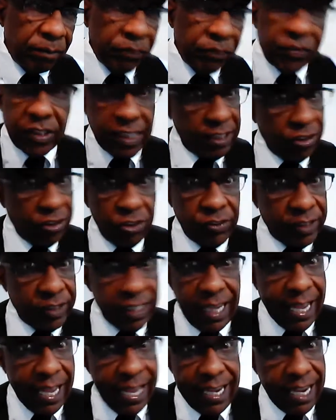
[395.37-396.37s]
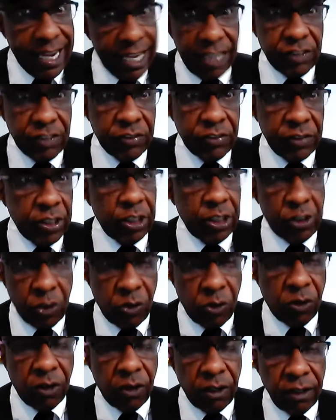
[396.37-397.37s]
Since you see I ain't answering the
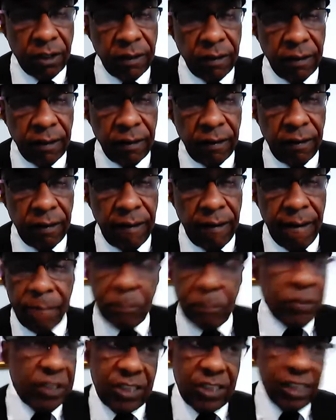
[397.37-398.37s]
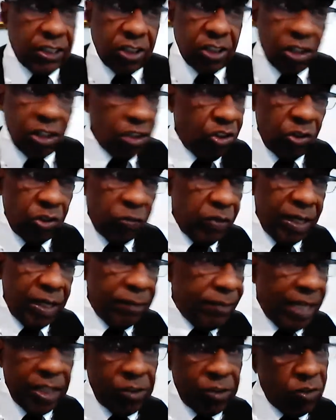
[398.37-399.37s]
door, but just because you ring
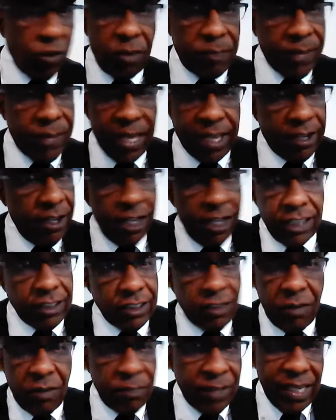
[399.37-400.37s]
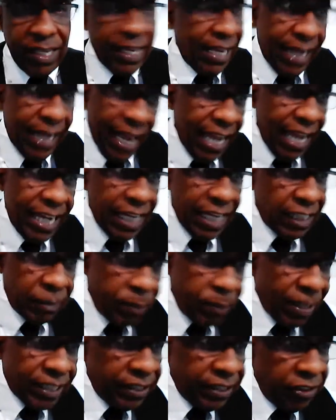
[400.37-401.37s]
my doorbell don't mean, and I ain't
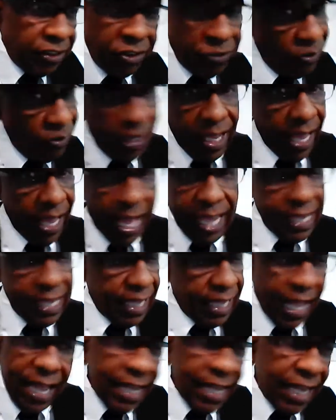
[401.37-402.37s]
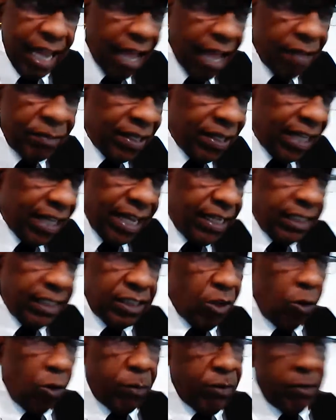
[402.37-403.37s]
expecting you. I ain't obligated
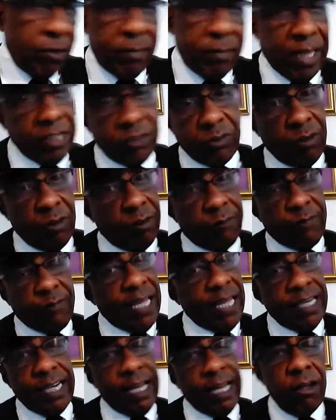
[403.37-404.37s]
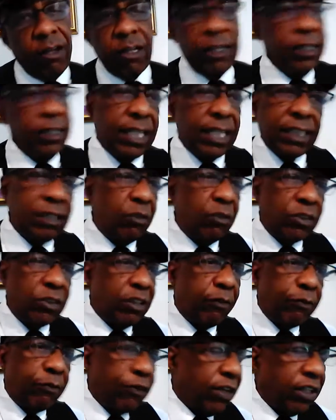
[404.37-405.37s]
to open my door to find out nothing what
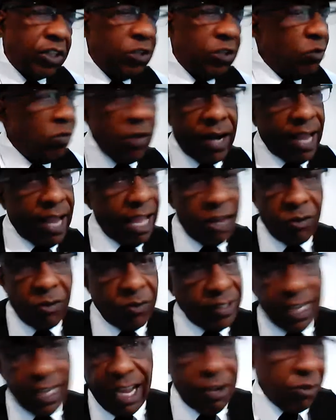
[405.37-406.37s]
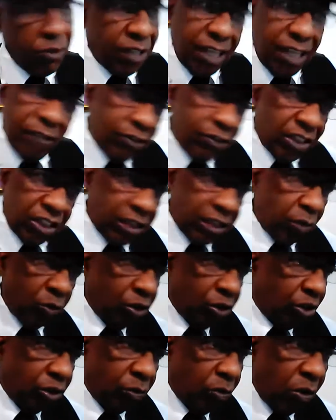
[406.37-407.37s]
the fuck you want. I don't give a shit
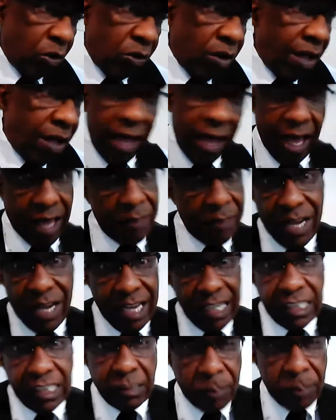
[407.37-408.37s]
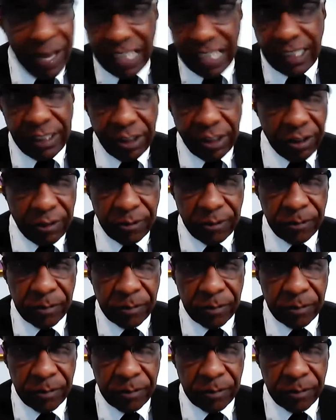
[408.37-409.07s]
what you want. I'm not expecting you.